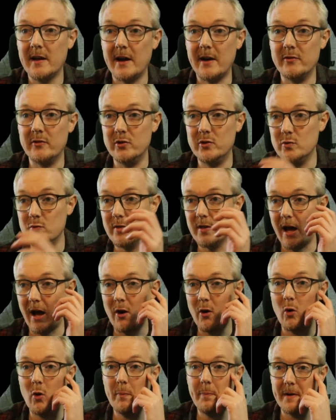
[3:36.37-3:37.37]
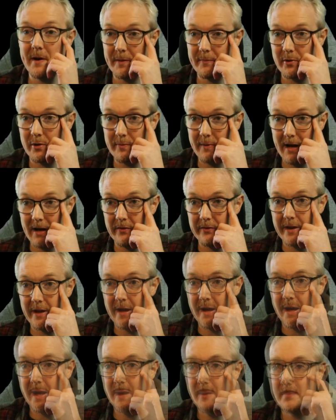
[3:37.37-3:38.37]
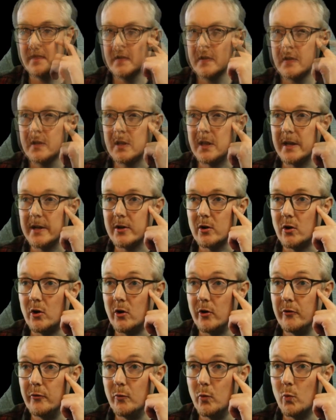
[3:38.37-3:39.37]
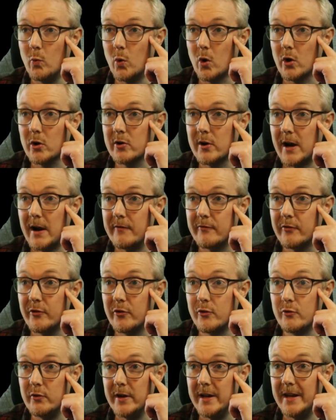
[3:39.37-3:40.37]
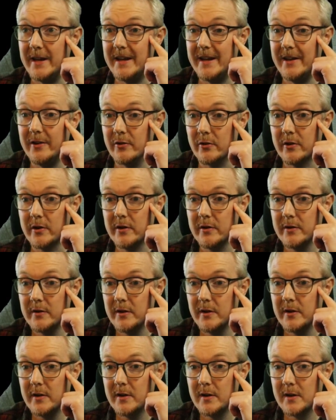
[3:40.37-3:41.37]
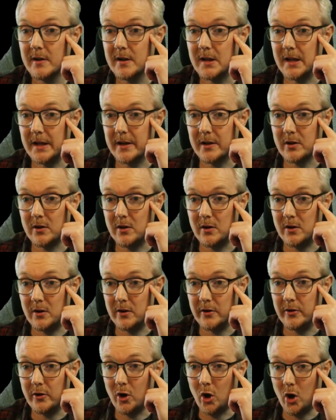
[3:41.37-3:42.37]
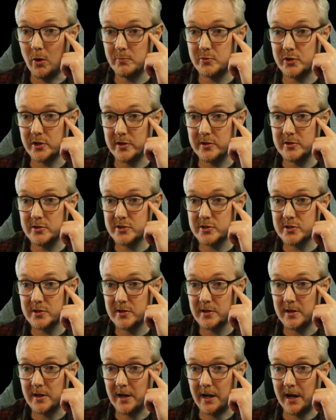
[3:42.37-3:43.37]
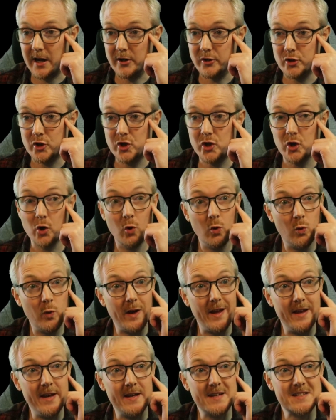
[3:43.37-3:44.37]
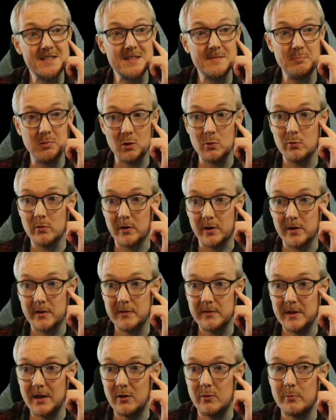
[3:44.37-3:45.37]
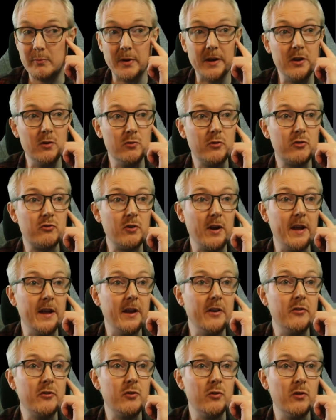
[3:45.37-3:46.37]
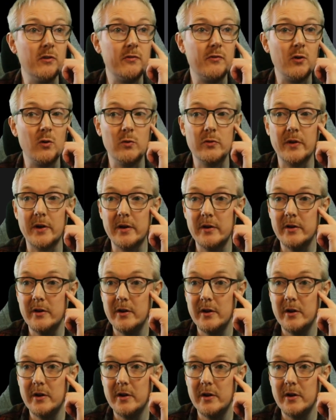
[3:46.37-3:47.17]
how to do that, open up your Battle.net app, click on Warcraft 3 here, click on Options and Show in Explorer. That'll bring you straight into the folder